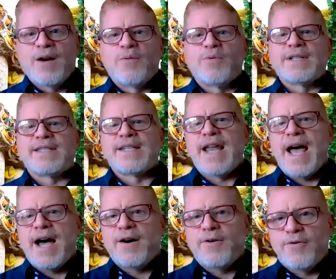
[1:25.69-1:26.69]
was
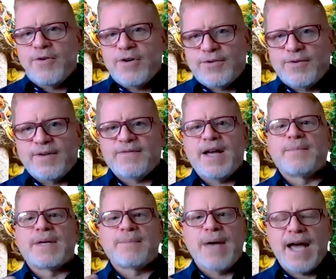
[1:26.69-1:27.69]
now sort of
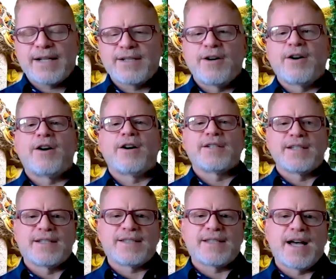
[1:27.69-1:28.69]
coming back to haunt
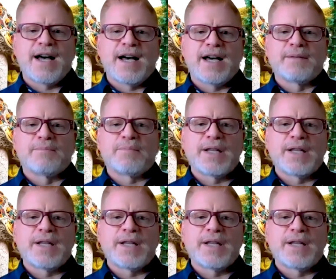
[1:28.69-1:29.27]
us on